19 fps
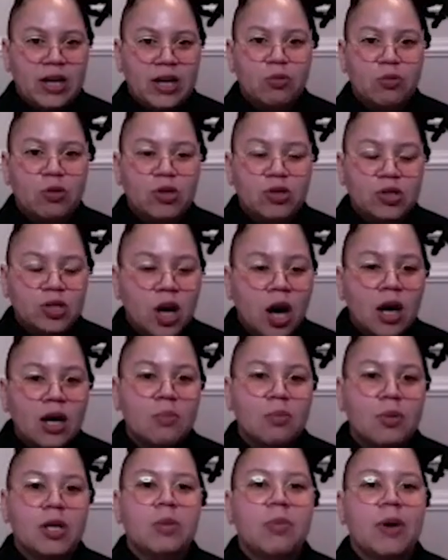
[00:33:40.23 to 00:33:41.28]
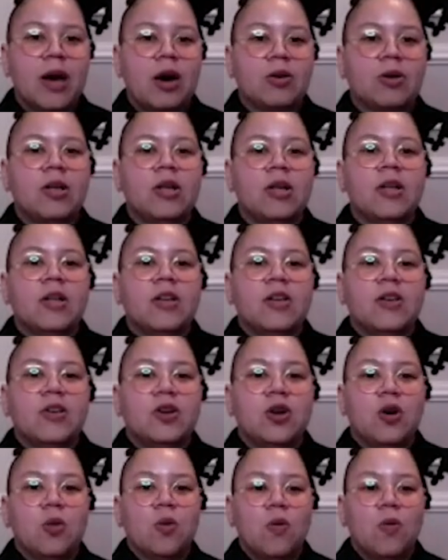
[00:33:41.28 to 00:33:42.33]
And will you talk a bit about, you
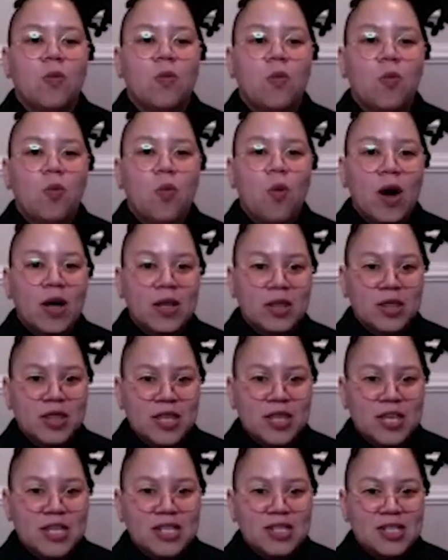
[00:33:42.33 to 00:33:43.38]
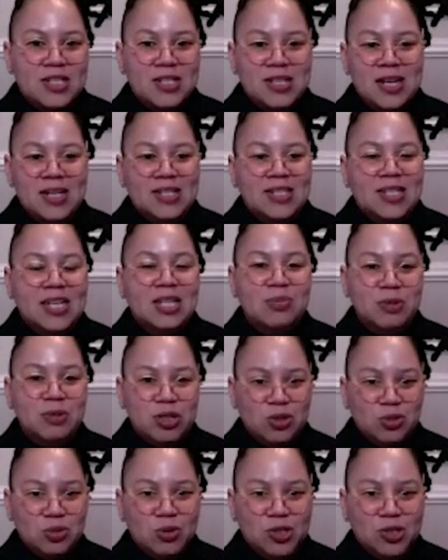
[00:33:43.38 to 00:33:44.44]
know, what these assessment
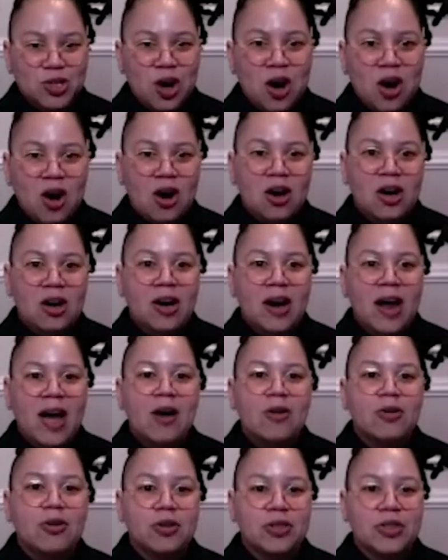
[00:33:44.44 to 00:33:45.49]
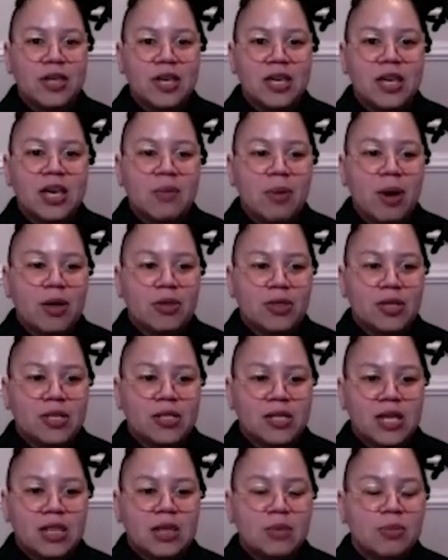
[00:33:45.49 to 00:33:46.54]
tools are, how you're thinking about
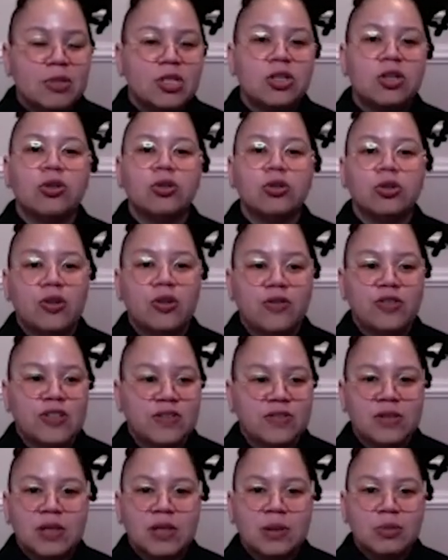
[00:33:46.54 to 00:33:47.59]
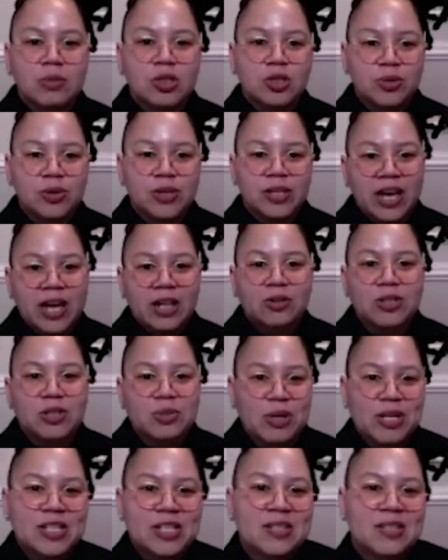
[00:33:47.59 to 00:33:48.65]
this and the material you've shifted them to in the gallery
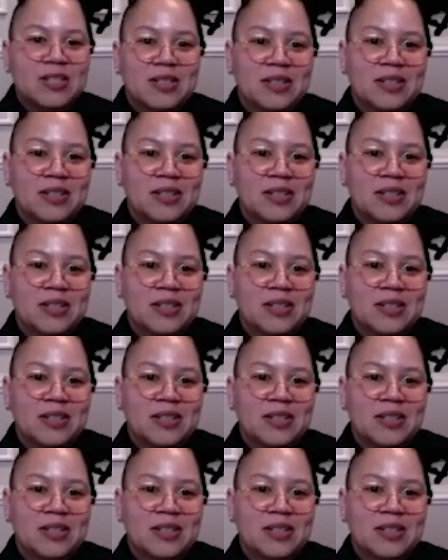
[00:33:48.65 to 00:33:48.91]
space?